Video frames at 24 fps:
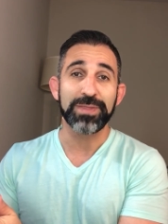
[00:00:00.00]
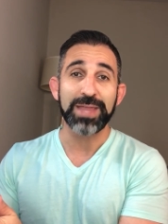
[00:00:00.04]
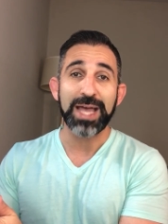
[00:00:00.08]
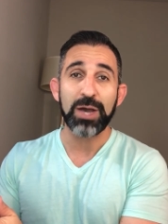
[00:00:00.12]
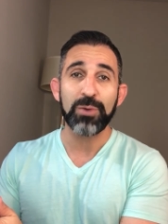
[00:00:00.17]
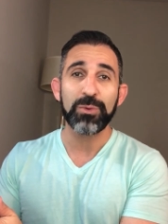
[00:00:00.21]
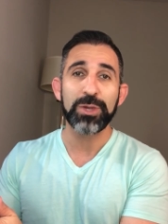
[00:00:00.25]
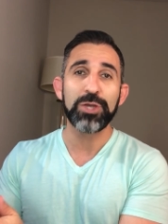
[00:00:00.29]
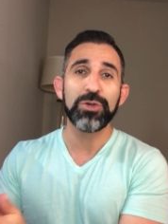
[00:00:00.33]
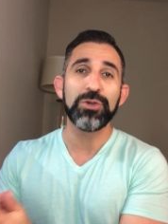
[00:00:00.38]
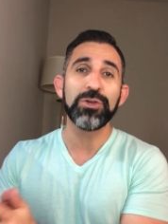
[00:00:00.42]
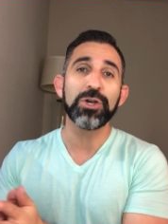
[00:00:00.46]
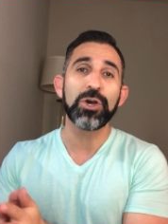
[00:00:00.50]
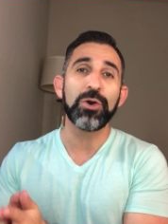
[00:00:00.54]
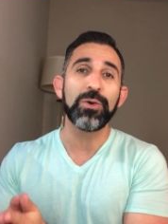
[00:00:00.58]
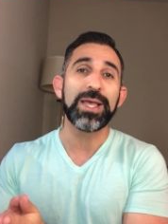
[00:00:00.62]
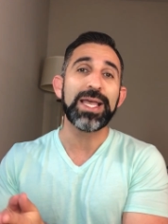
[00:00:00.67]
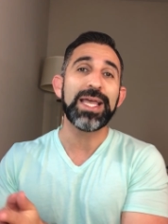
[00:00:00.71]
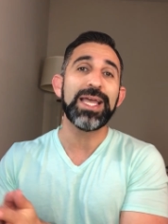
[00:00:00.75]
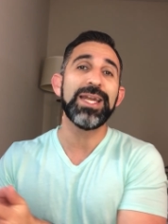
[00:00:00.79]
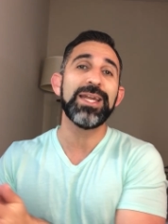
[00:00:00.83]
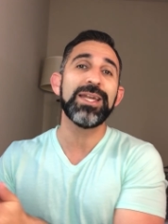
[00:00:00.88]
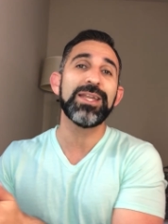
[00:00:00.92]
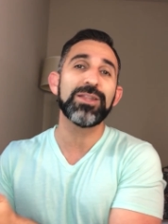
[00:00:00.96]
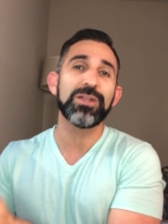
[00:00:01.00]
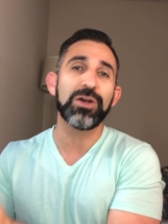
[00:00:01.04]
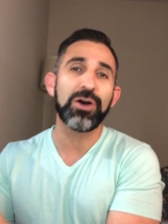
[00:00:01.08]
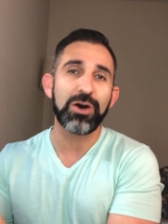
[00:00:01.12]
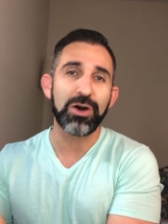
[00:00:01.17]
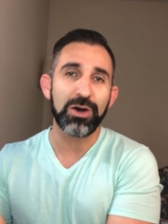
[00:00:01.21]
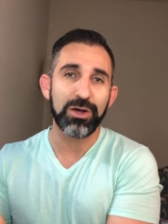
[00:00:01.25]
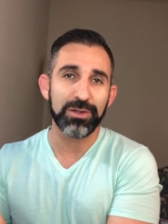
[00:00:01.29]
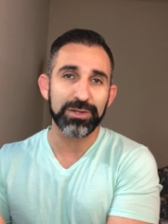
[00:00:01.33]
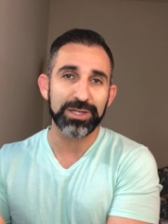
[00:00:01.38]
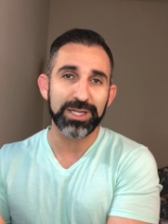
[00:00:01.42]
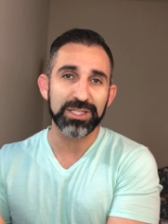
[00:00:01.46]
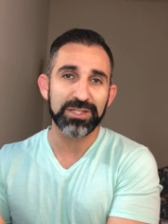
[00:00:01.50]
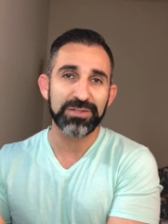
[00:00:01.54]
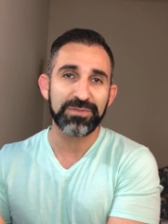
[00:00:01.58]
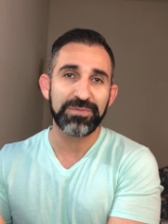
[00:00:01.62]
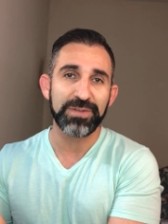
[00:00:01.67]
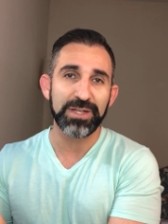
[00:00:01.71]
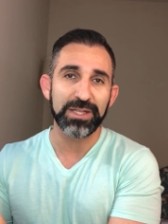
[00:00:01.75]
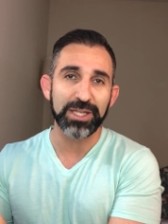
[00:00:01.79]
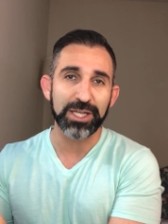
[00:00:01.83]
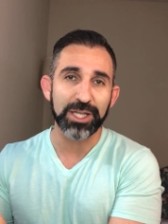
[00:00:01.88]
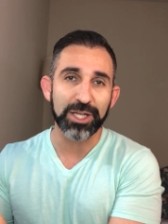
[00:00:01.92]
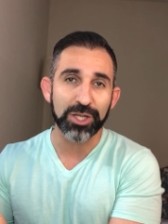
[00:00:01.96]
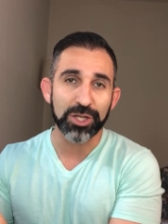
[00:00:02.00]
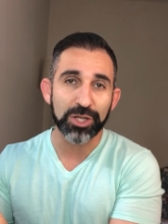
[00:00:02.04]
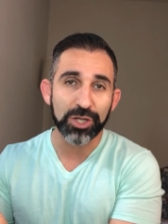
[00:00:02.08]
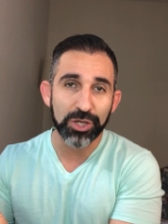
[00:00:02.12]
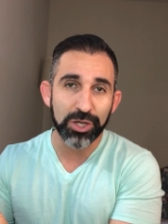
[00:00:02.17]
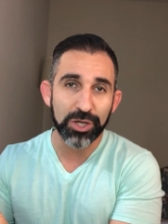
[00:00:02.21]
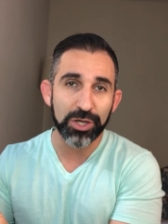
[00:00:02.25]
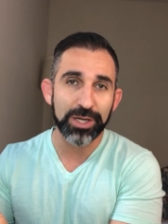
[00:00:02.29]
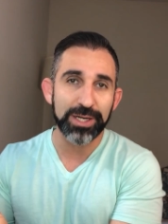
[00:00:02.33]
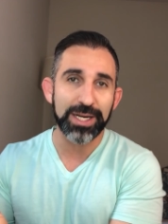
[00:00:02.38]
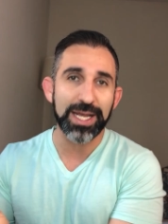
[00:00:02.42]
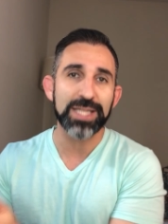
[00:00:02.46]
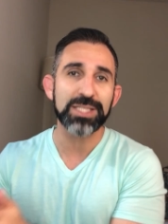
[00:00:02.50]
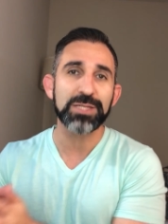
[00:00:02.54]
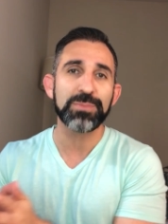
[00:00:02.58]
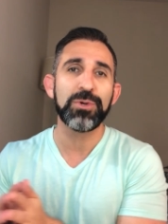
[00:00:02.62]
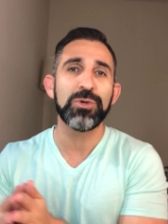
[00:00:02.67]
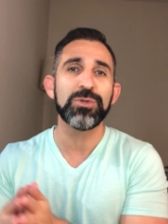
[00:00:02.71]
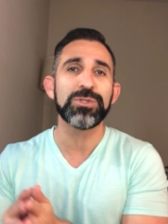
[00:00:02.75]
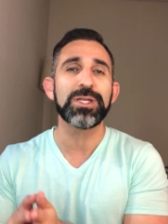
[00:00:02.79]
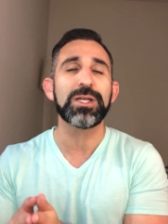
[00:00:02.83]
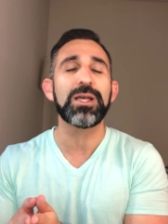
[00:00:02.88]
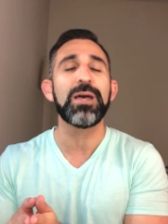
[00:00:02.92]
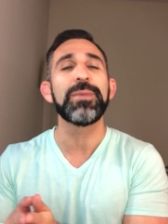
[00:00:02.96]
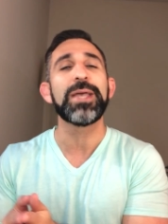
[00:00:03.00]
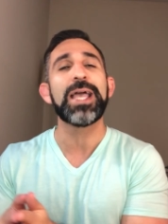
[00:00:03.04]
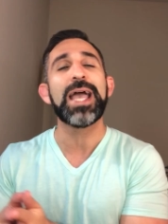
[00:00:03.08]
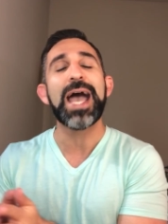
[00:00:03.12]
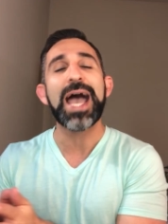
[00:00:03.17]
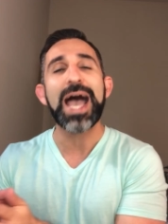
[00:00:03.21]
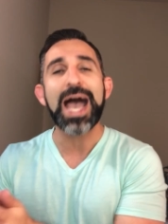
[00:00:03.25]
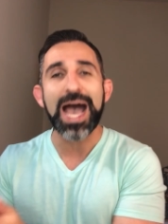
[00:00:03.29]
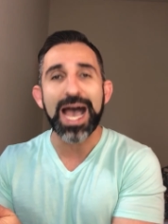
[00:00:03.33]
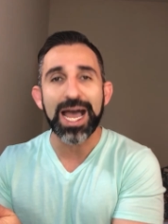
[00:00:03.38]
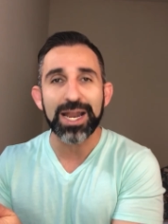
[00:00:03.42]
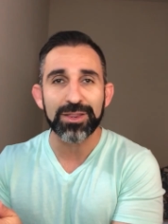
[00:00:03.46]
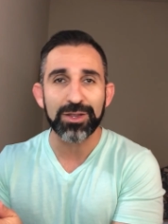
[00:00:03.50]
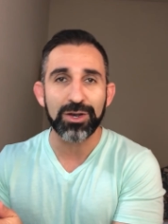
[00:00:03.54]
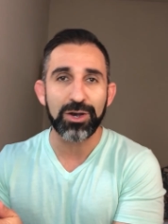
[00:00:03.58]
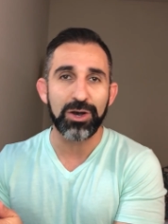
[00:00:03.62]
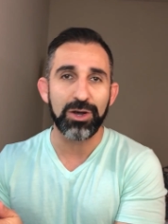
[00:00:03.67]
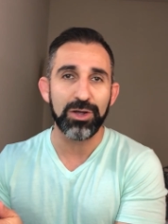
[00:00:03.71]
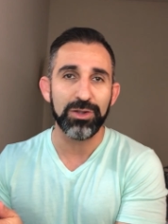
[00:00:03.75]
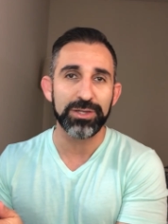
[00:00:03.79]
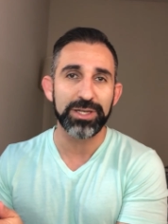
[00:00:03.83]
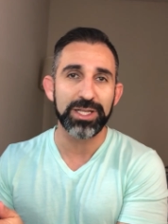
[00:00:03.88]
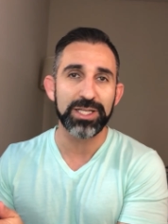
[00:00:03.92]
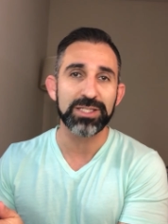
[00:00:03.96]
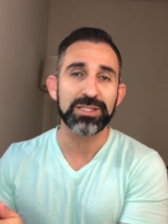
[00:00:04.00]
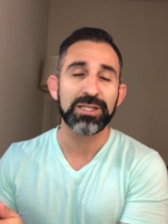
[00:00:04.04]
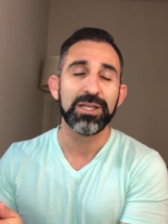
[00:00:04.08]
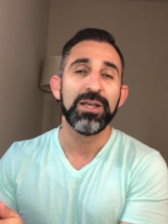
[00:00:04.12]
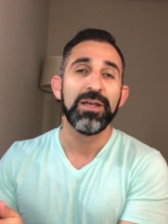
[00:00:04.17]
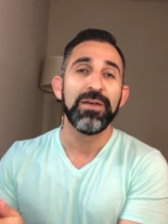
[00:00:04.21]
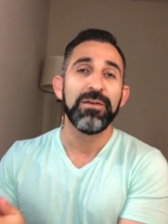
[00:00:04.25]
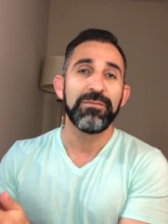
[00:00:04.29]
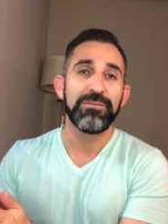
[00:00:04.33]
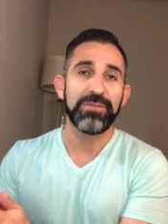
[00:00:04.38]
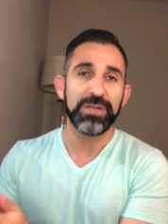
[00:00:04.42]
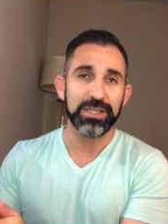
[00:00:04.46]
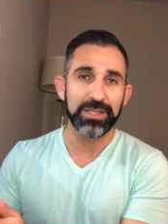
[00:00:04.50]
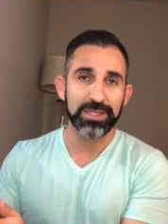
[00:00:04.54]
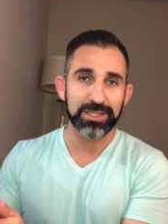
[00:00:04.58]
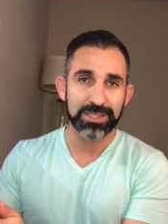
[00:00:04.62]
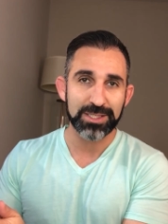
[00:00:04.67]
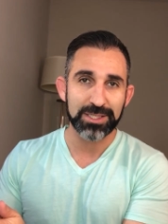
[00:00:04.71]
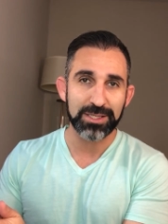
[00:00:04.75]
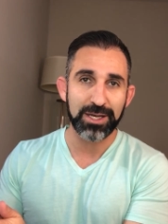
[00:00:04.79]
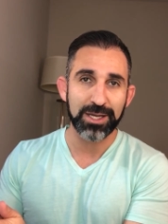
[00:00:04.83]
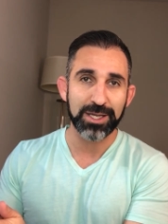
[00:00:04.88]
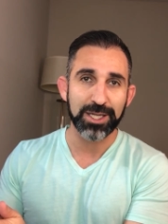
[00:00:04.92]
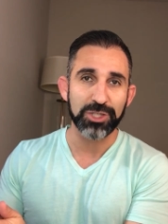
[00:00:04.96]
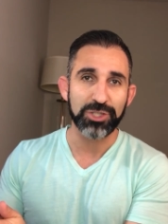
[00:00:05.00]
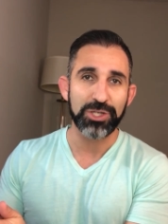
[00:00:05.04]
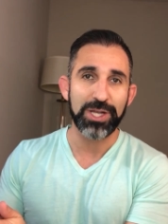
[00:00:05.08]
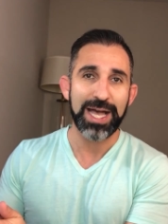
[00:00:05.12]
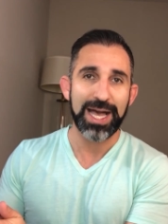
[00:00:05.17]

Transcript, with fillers: That way you can go into the holidays feeling good as opposed to coming out of the holidays feeling sluggish.